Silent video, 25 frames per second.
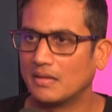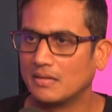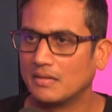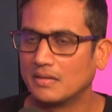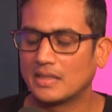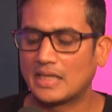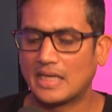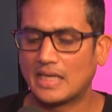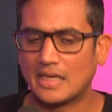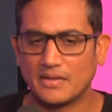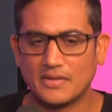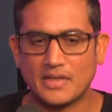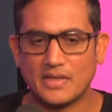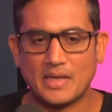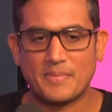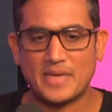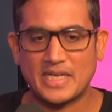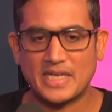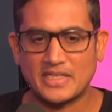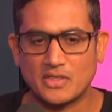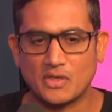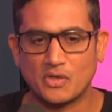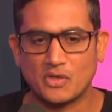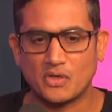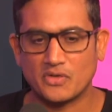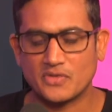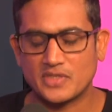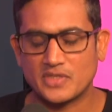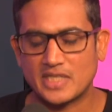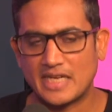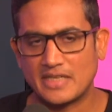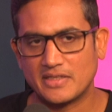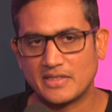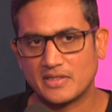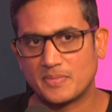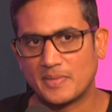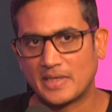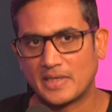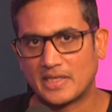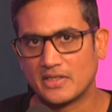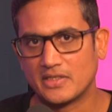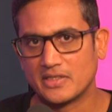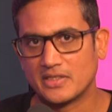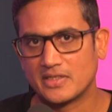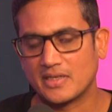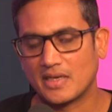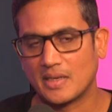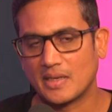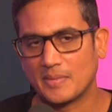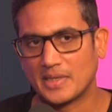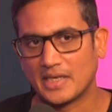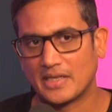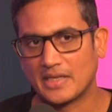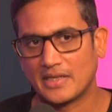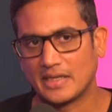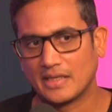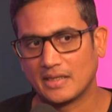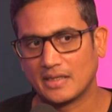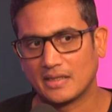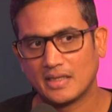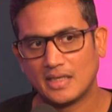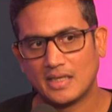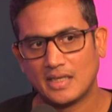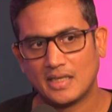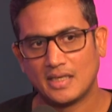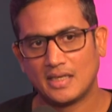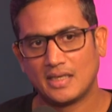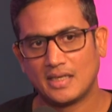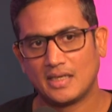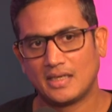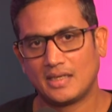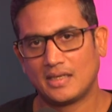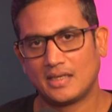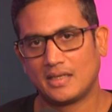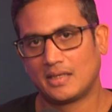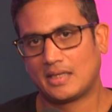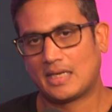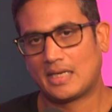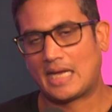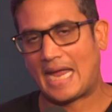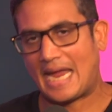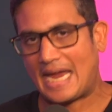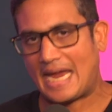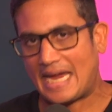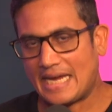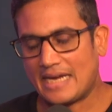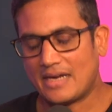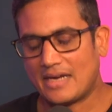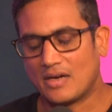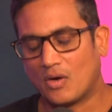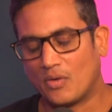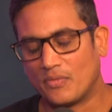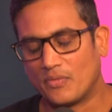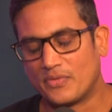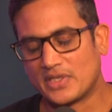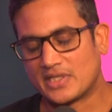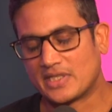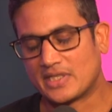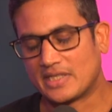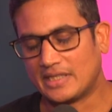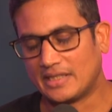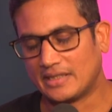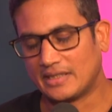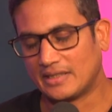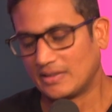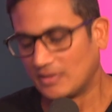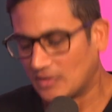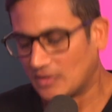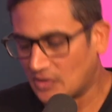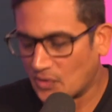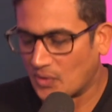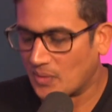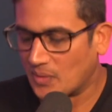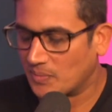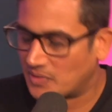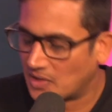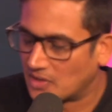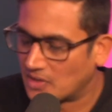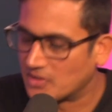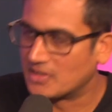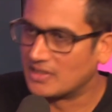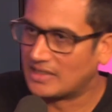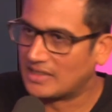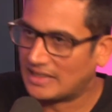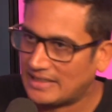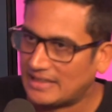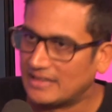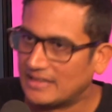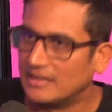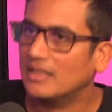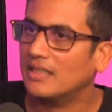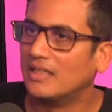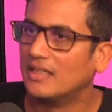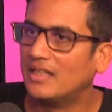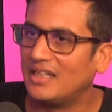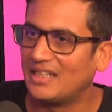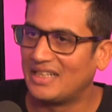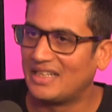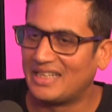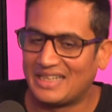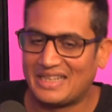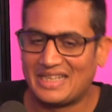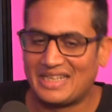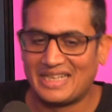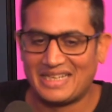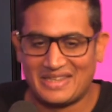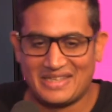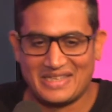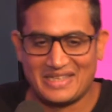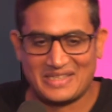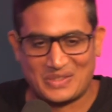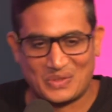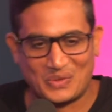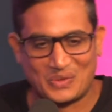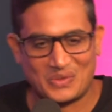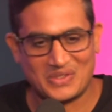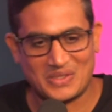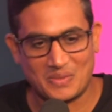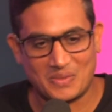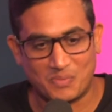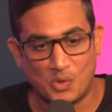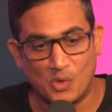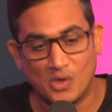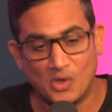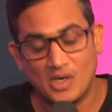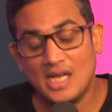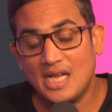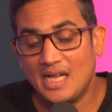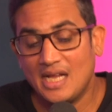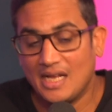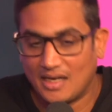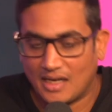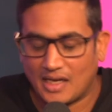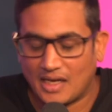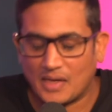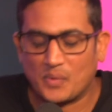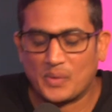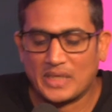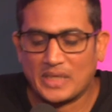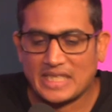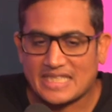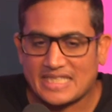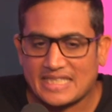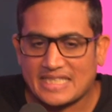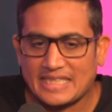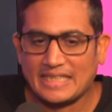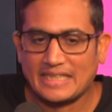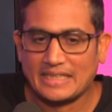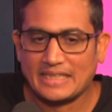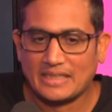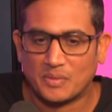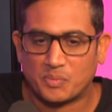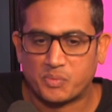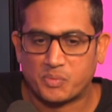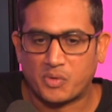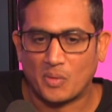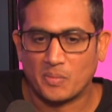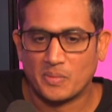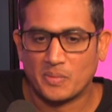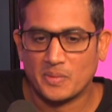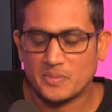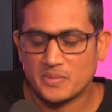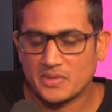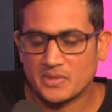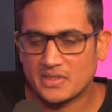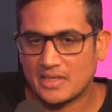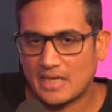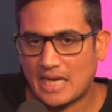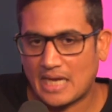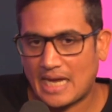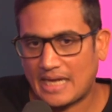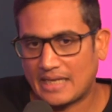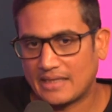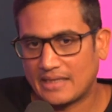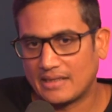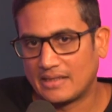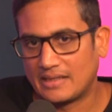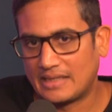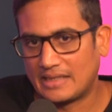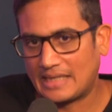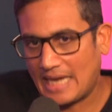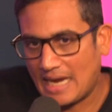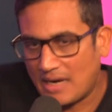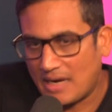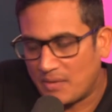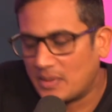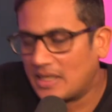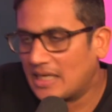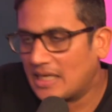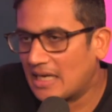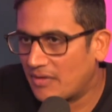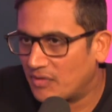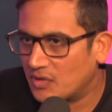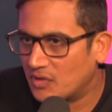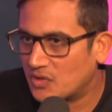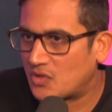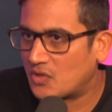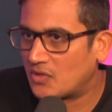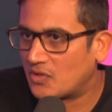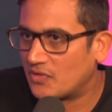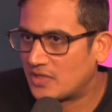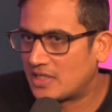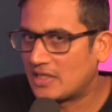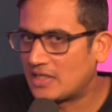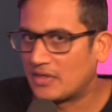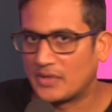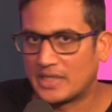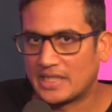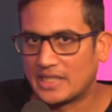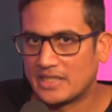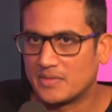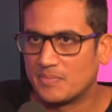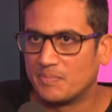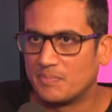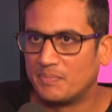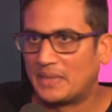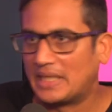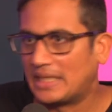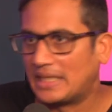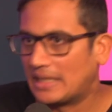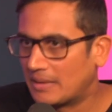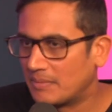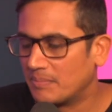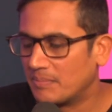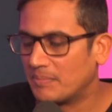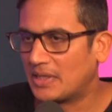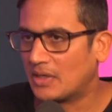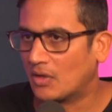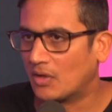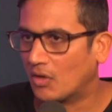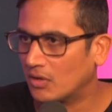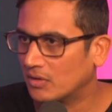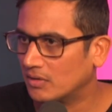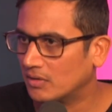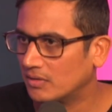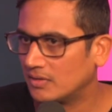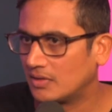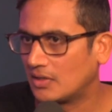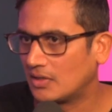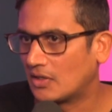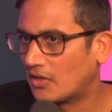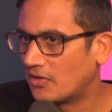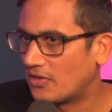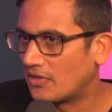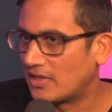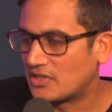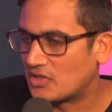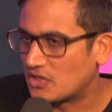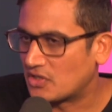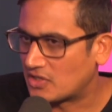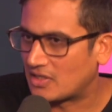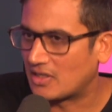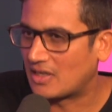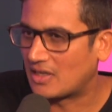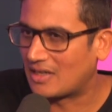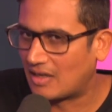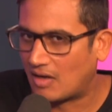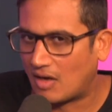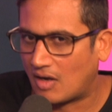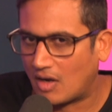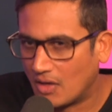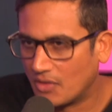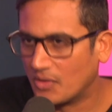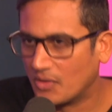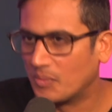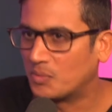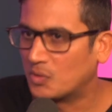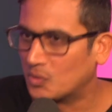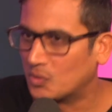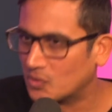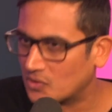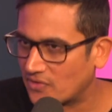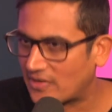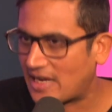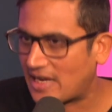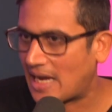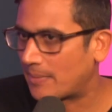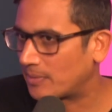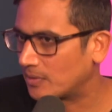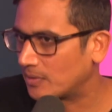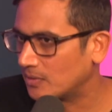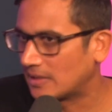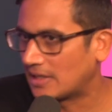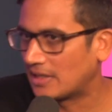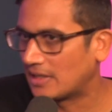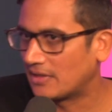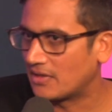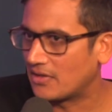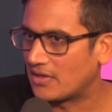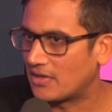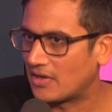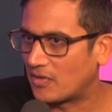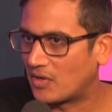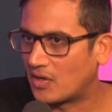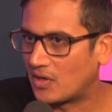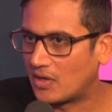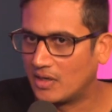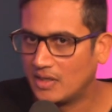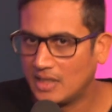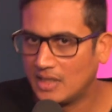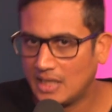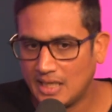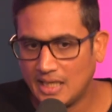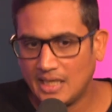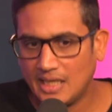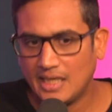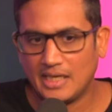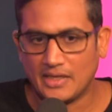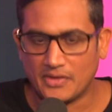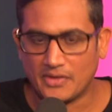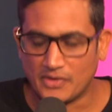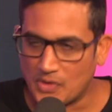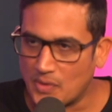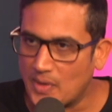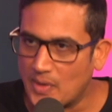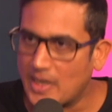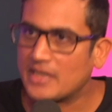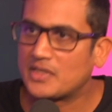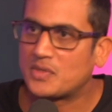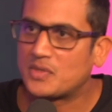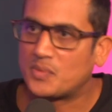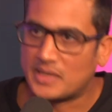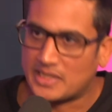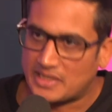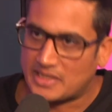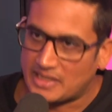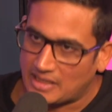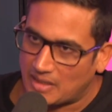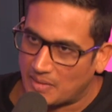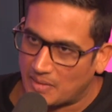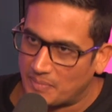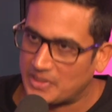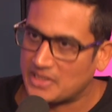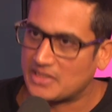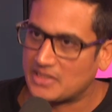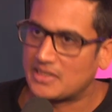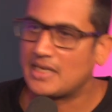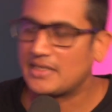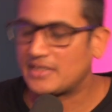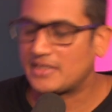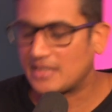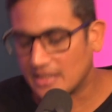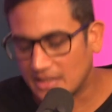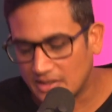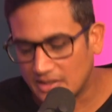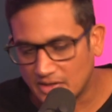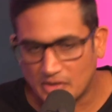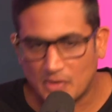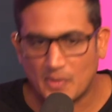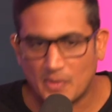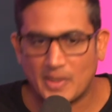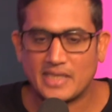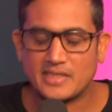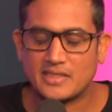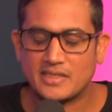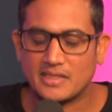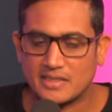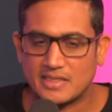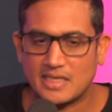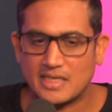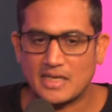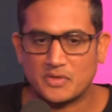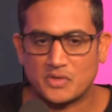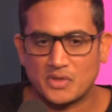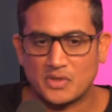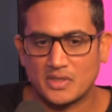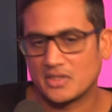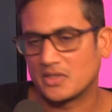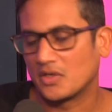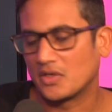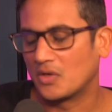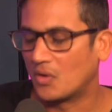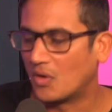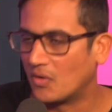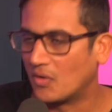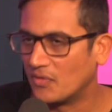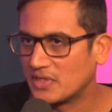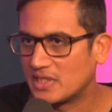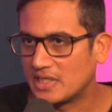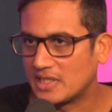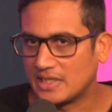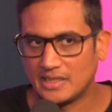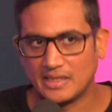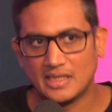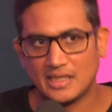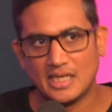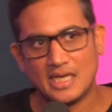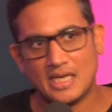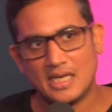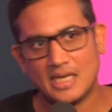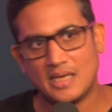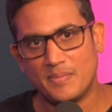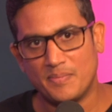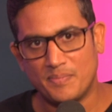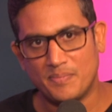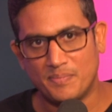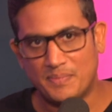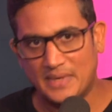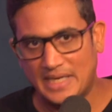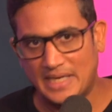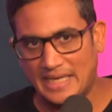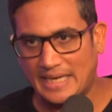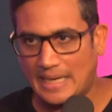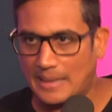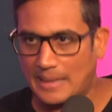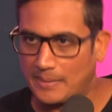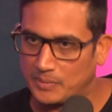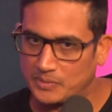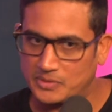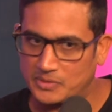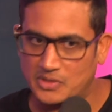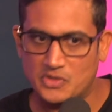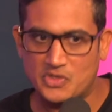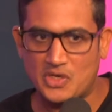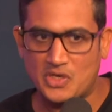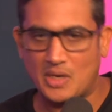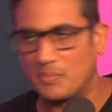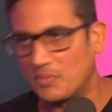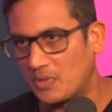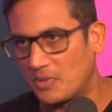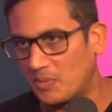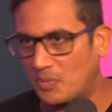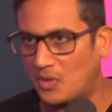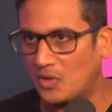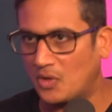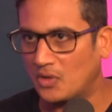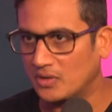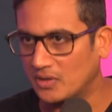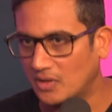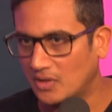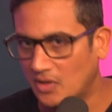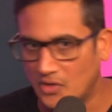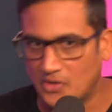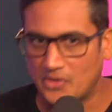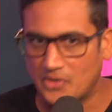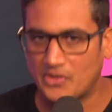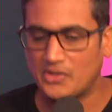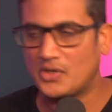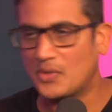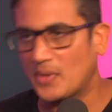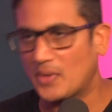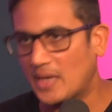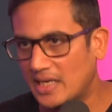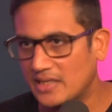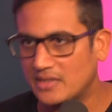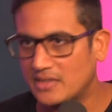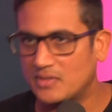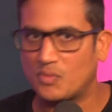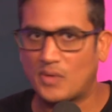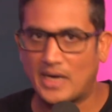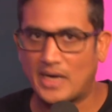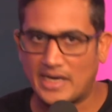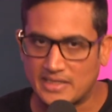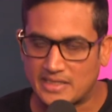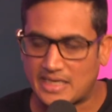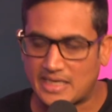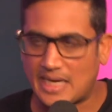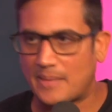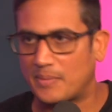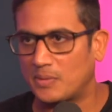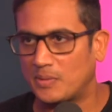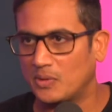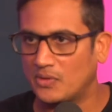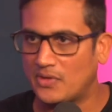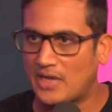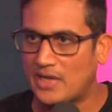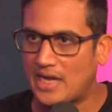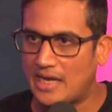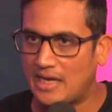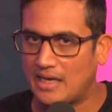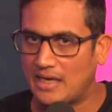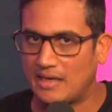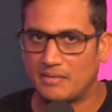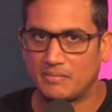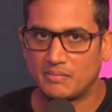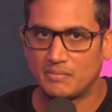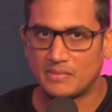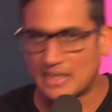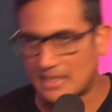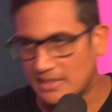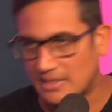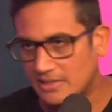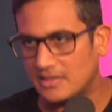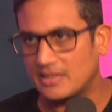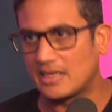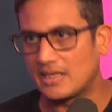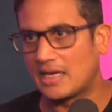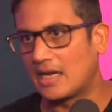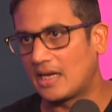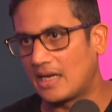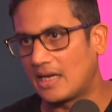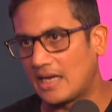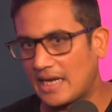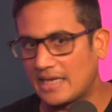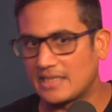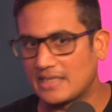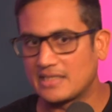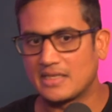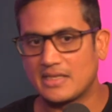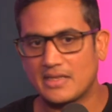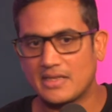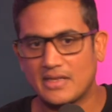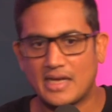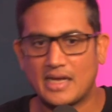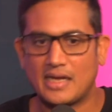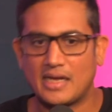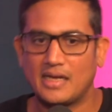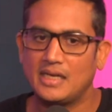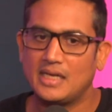and that makes a lot of sense because, I mean, I think, obviously Europe does need this sort of support. Like we see the problems at the equity level, sort of Series B and beyond, there just aren't the pools of capital here that there are in the US. We see companies listing in the US, etc. So obviously being able to jump the pond, go to the US, raise capital there, list there, exit there,